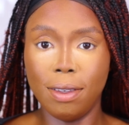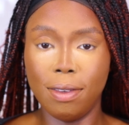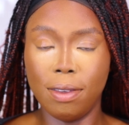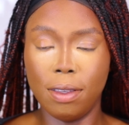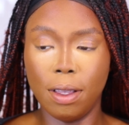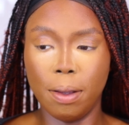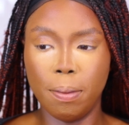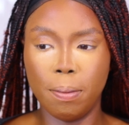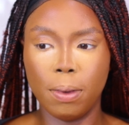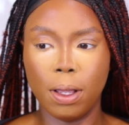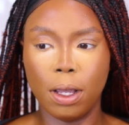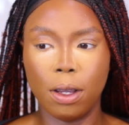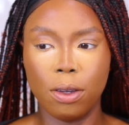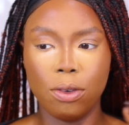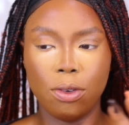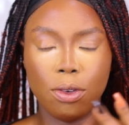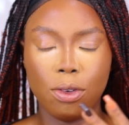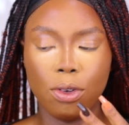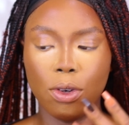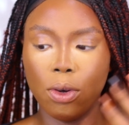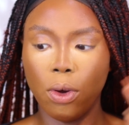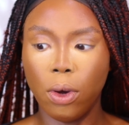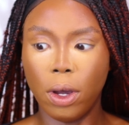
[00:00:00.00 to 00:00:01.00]
Next step now,
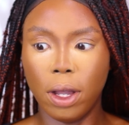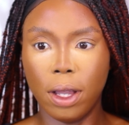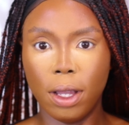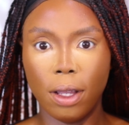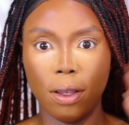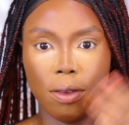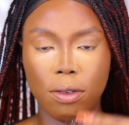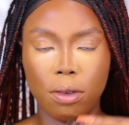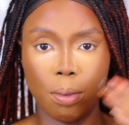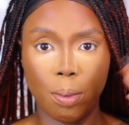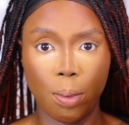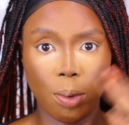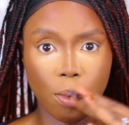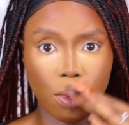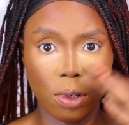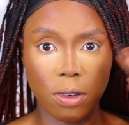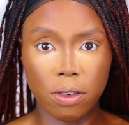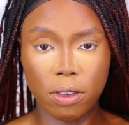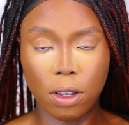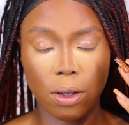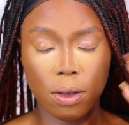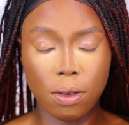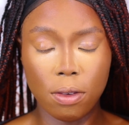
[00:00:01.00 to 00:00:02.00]
you don't go ahead to
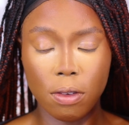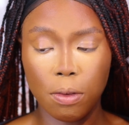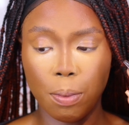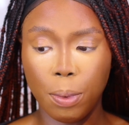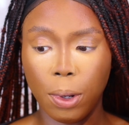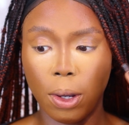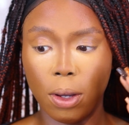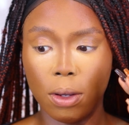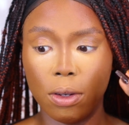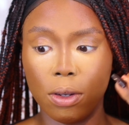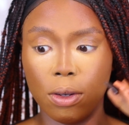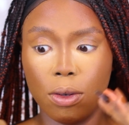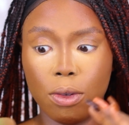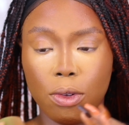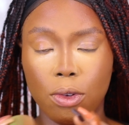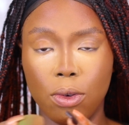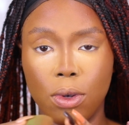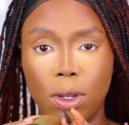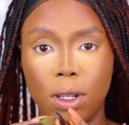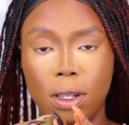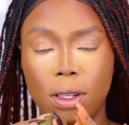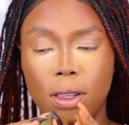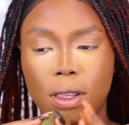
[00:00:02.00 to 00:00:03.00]
brush out this powder or
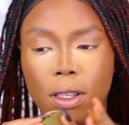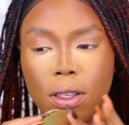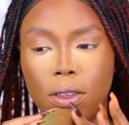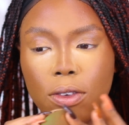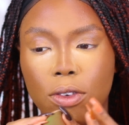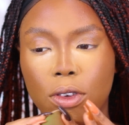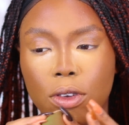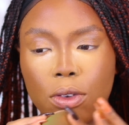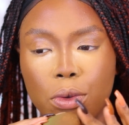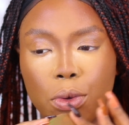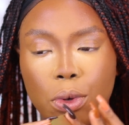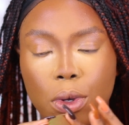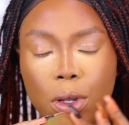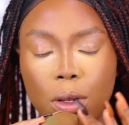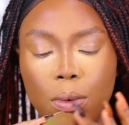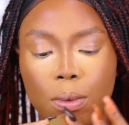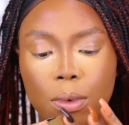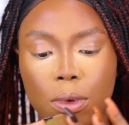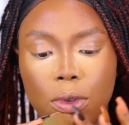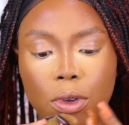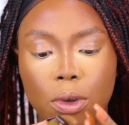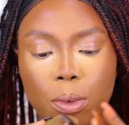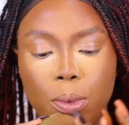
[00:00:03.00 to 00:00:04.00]
do anything. Just go
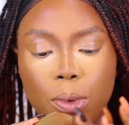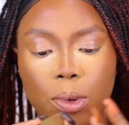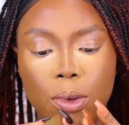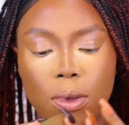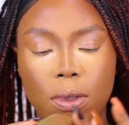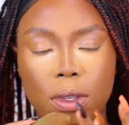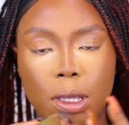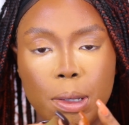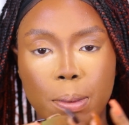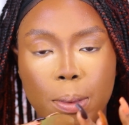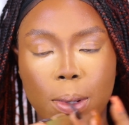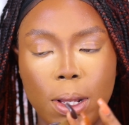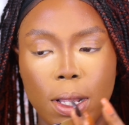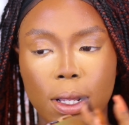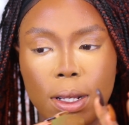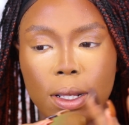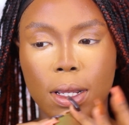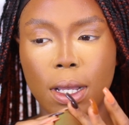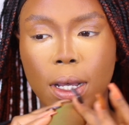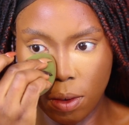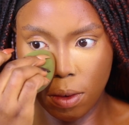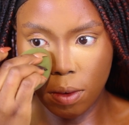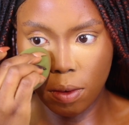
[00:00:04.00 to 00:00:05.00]
in with your beauty
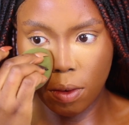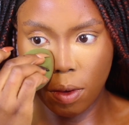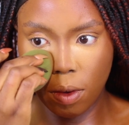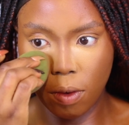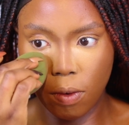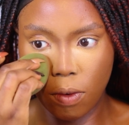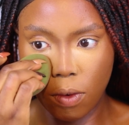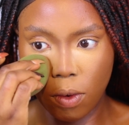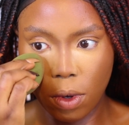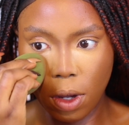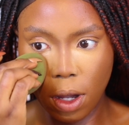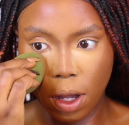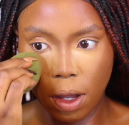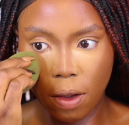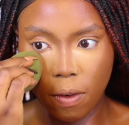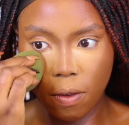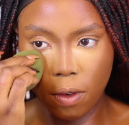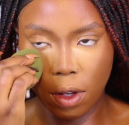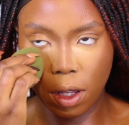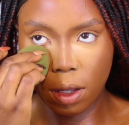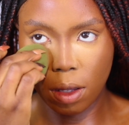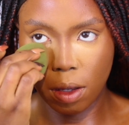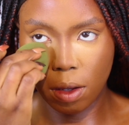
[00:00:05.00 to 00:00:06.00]
blender.
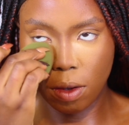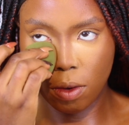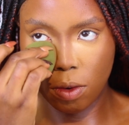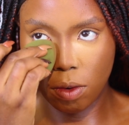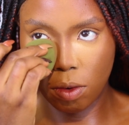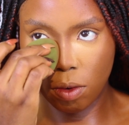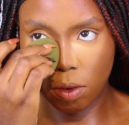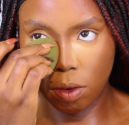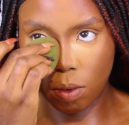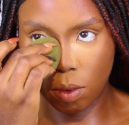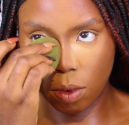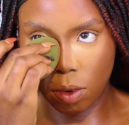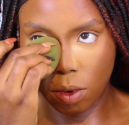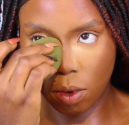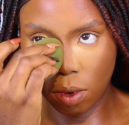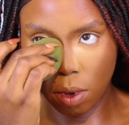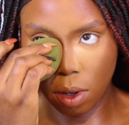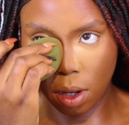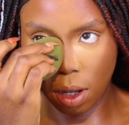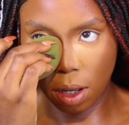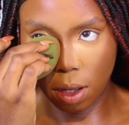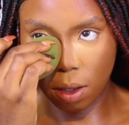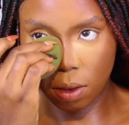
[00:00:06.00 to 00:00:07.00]

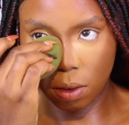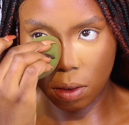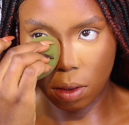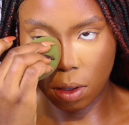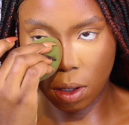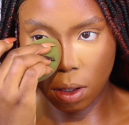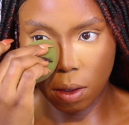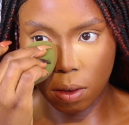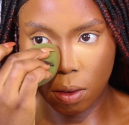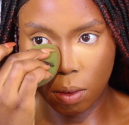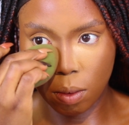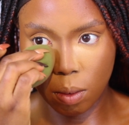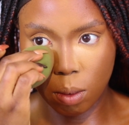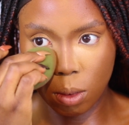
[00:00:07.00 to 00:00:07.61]
Nothing is on it.